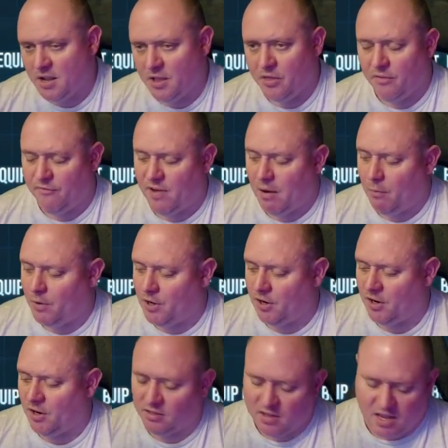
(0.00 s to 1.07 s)
the fact we got
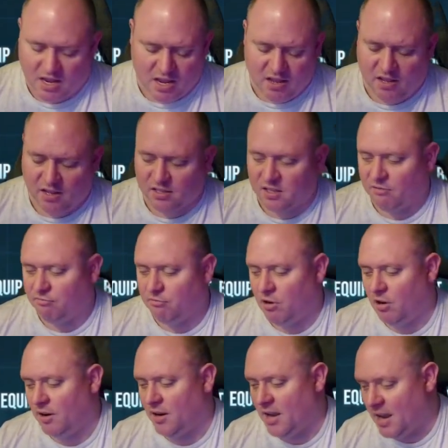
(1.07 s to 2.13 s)
it late, it's the
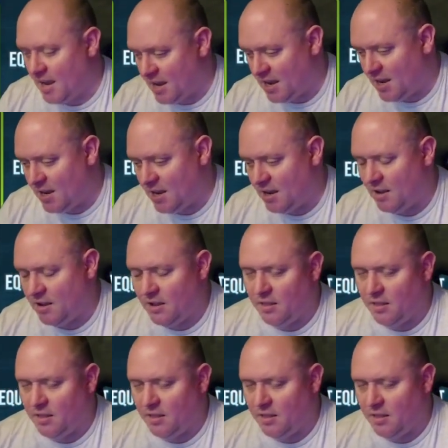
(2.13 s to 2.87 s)
wrong art,